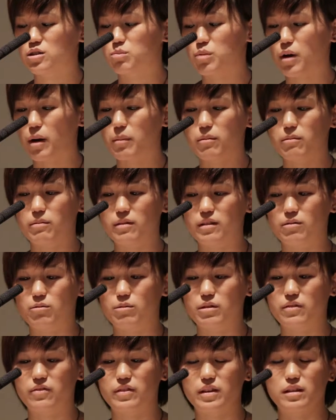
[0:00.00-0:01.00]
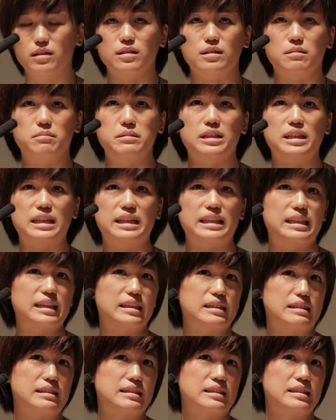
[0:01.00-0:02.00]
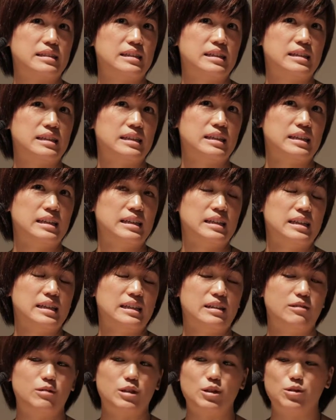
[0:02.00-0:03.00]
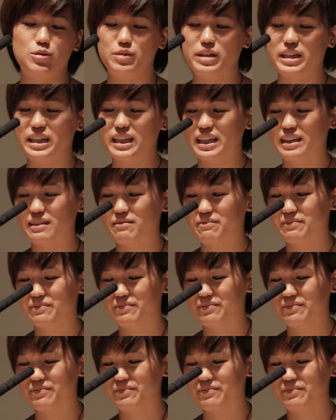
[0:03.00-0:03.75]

you probably would feel a little bit like this when you're reading it.